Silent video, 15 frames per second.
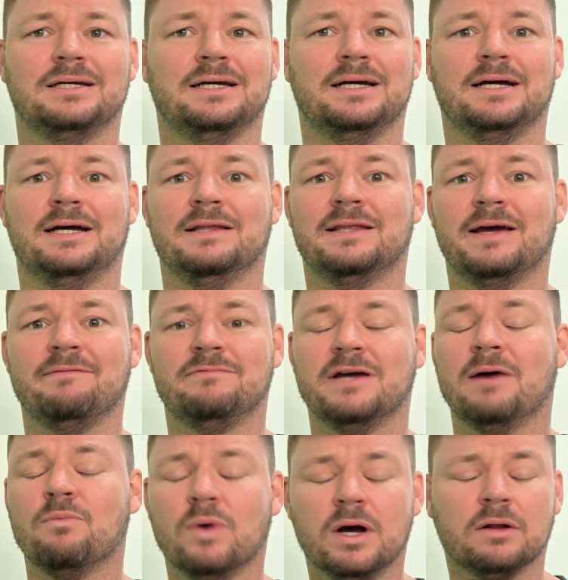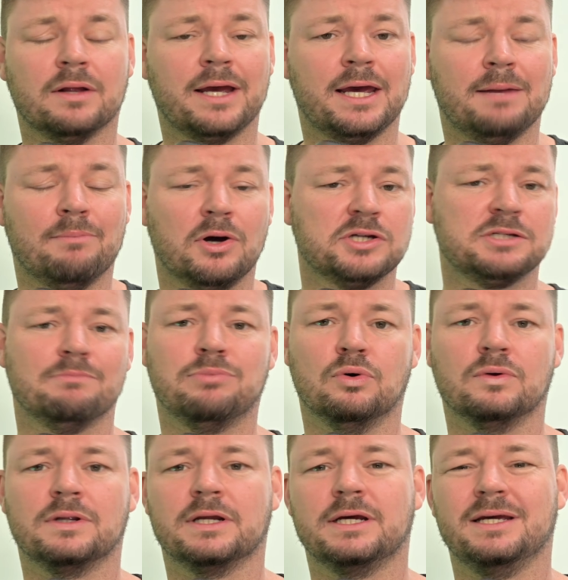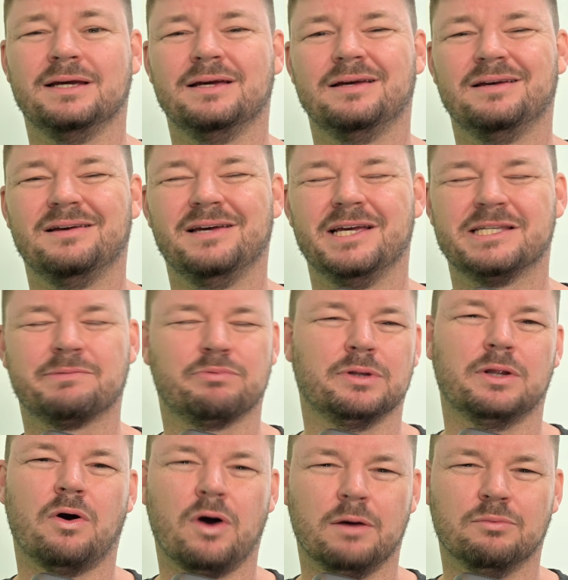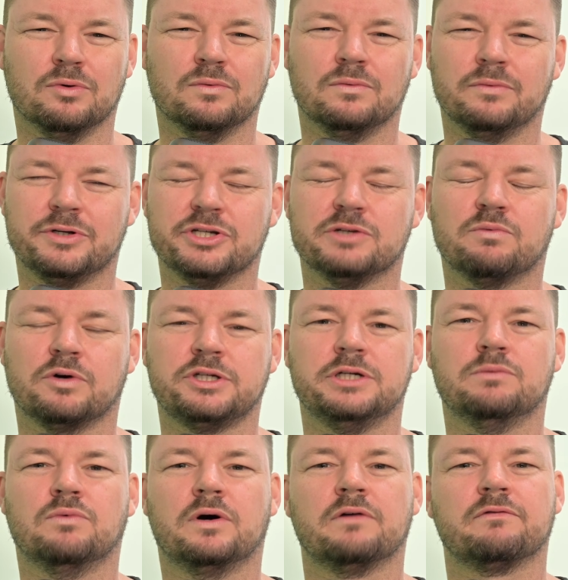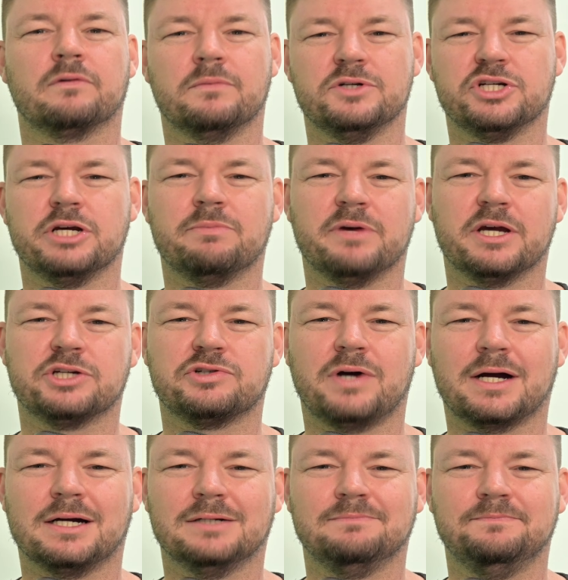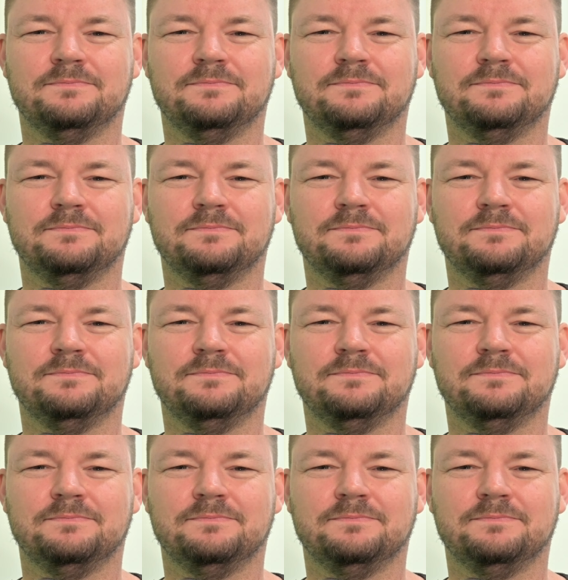They've done well. And most importantly, it's reliable, which is what you want from a GPS tracker.